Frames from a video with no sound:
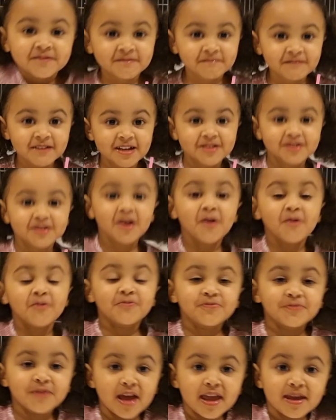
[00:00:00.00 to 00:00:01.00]
a
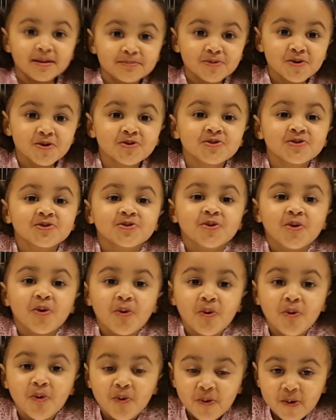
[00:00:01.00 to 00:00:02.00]
rainbow
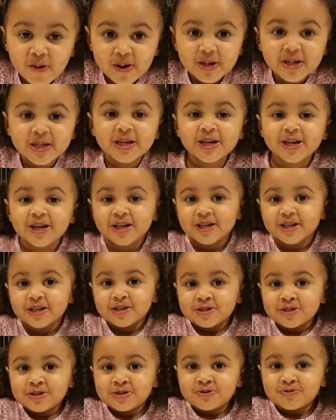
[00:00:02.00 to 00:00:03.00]

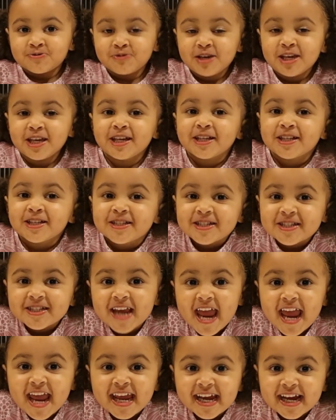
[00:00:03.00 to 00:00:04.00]
sweet
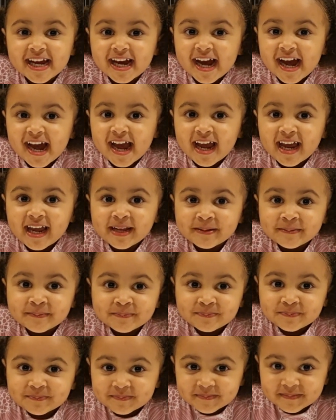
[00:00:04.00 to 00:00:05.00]
shake.
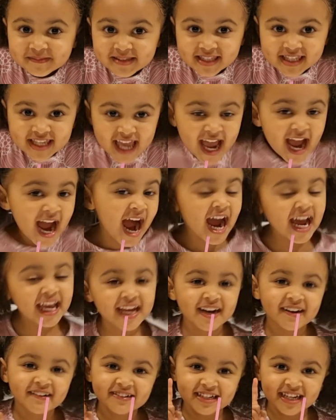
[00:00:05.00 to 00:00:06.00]
I have an
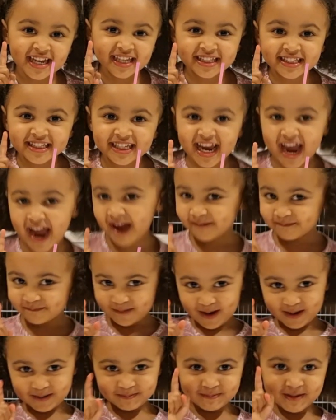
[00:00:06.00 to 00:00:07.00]
idea. My
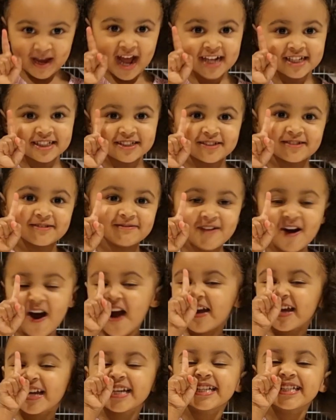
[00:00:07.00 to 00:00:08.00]
magic wand can
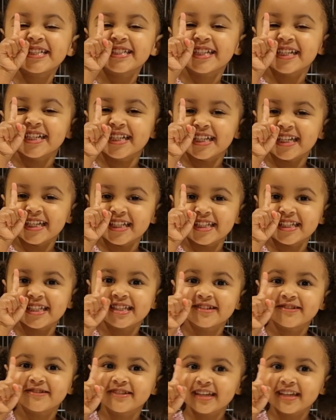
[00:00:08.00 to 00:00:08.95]
turn it into this.